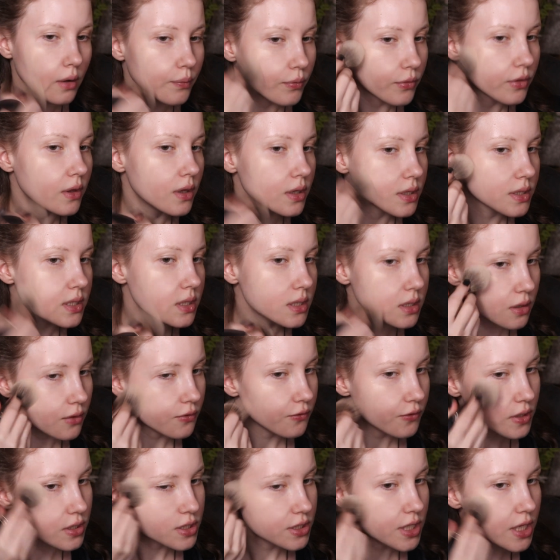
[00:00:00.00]
This
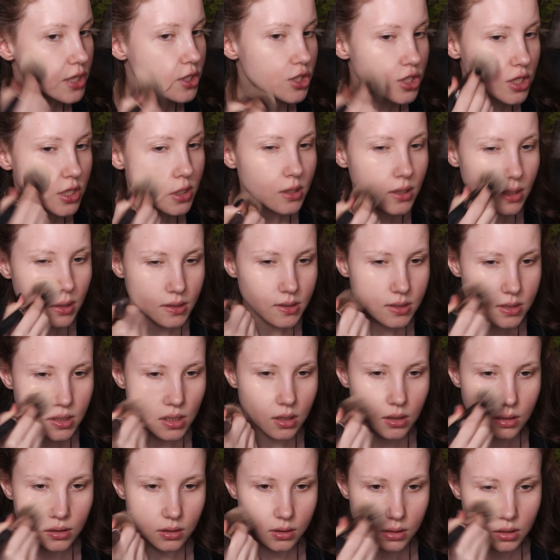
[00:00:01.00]
foundation is
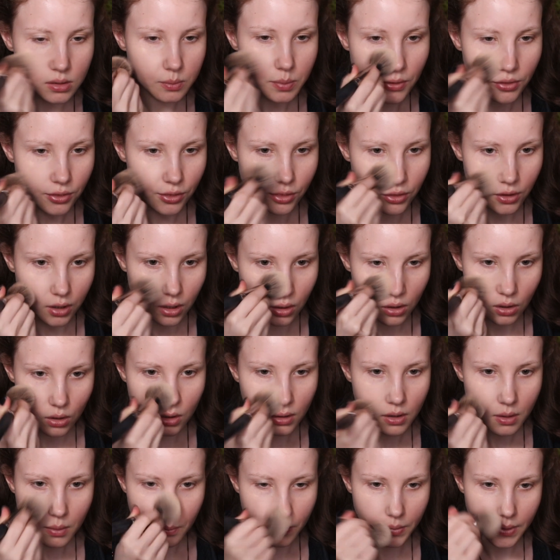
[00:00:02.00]
a little bit
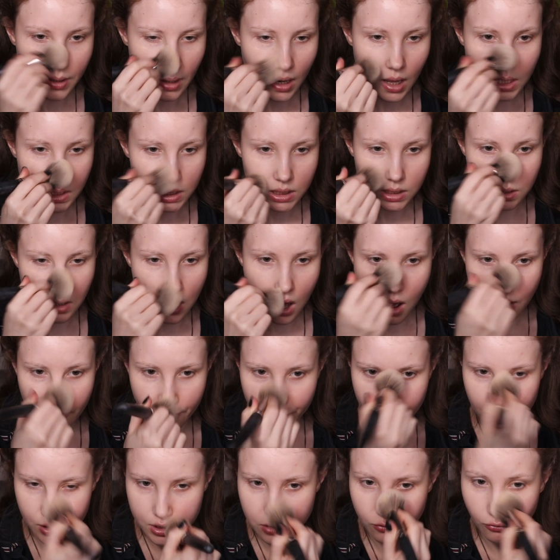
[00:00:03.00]
thicker, but I
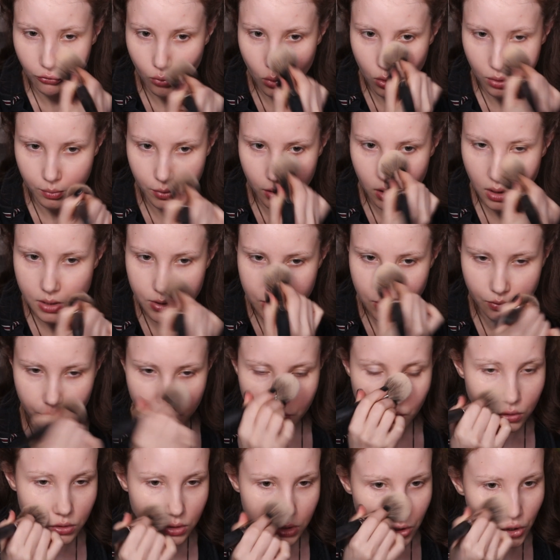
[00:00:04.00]
love this formula. So if
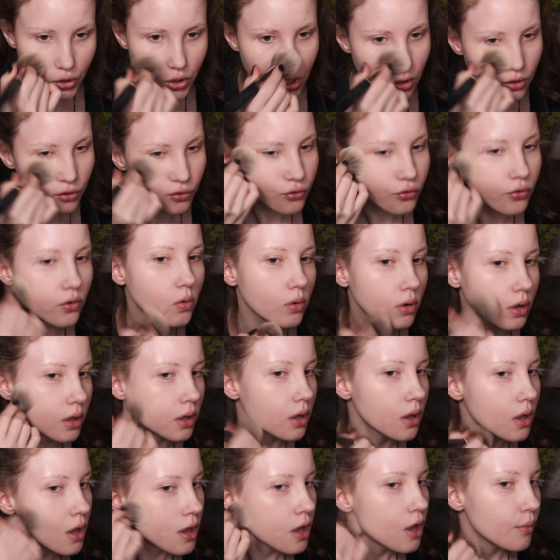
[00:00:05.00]
you're looking for
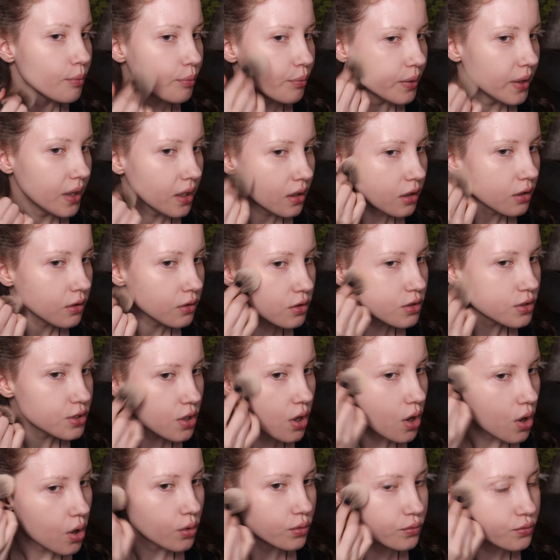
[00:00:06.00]
pink
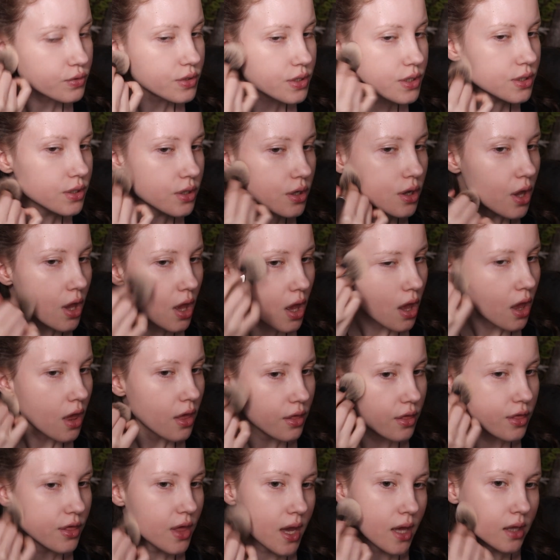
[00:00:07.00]
undertones,
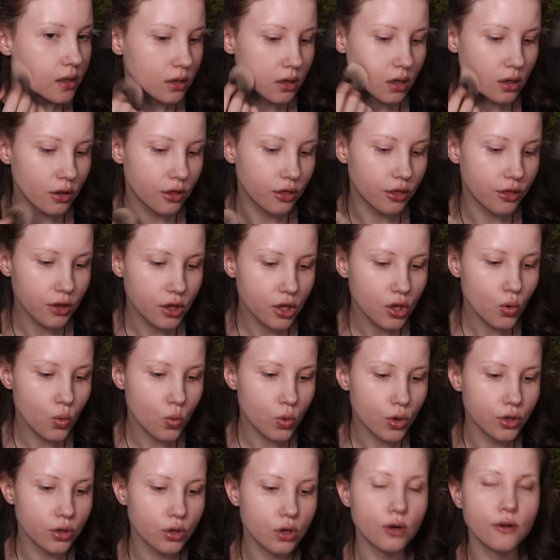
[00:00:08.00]
then the
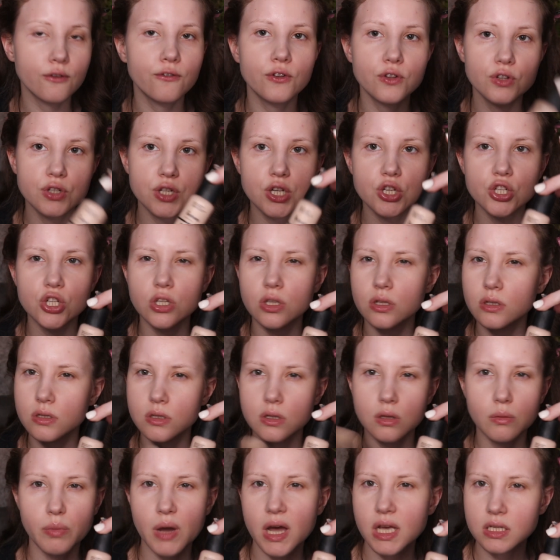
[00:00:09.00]
Ordinary foundation is
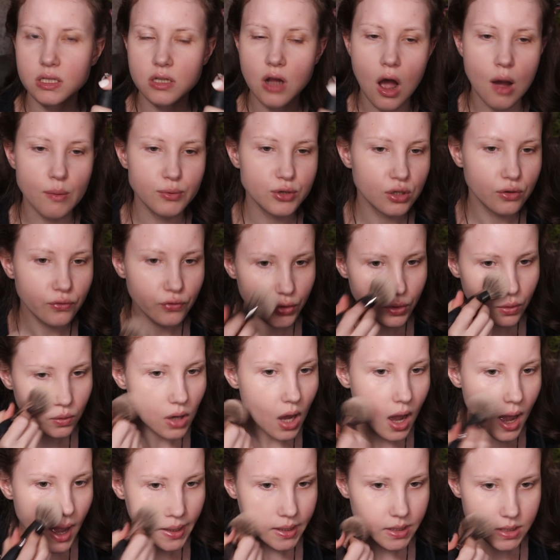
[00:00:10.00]
the best option for you
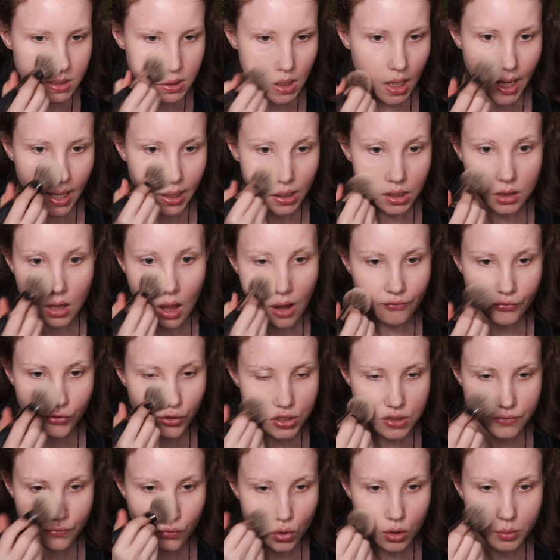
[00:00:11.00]
guys. I love
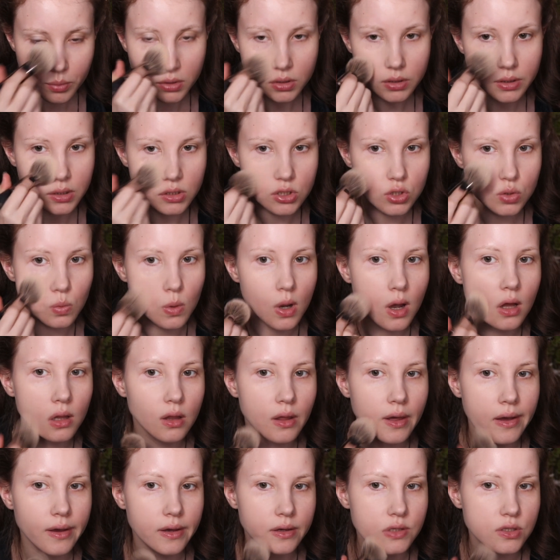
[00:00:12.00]
this formula as well
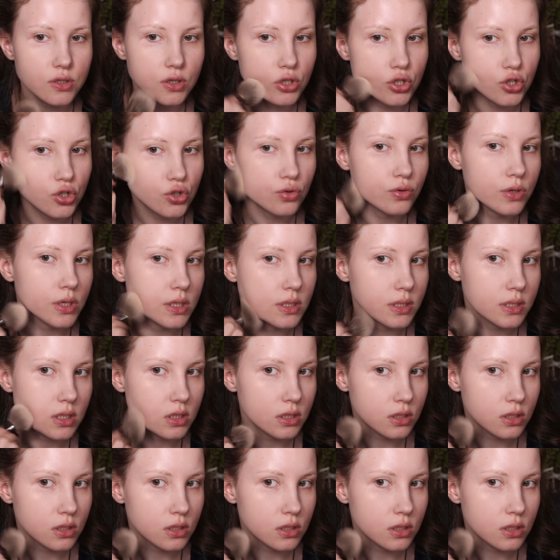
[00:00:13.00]
as Catrice.